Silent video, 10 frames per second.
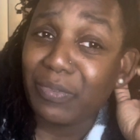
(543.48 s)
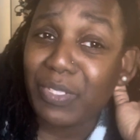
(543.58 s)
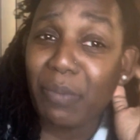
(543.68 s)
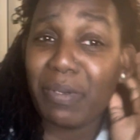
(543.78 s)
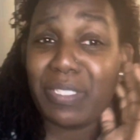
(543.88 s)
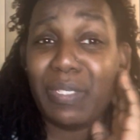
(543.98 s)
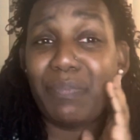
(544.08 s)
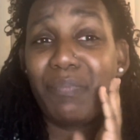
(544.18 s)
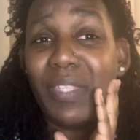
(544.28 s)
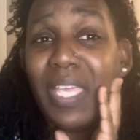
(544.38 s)
talk about
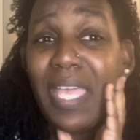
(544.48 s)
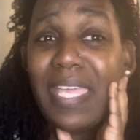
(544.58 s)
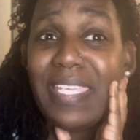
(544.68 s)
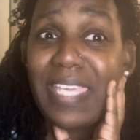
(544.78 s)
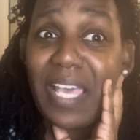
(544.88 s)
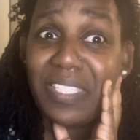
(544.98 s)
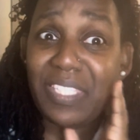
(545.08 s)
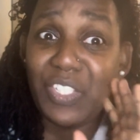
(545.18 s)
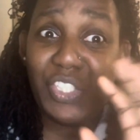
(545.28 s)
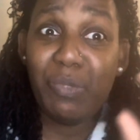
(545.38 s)
something.
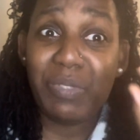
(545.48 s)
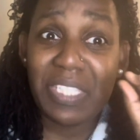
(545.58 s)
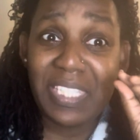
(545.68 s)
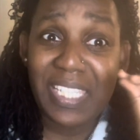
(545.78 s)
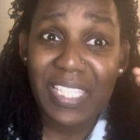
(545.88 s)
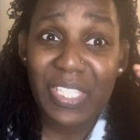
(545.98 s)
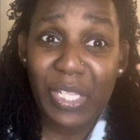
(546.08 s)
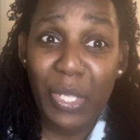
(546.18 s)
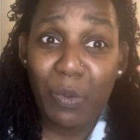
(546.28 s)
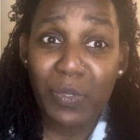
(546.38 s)
Yes, she was this
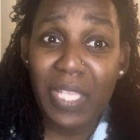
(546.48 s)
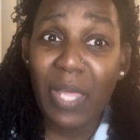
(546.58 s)
close.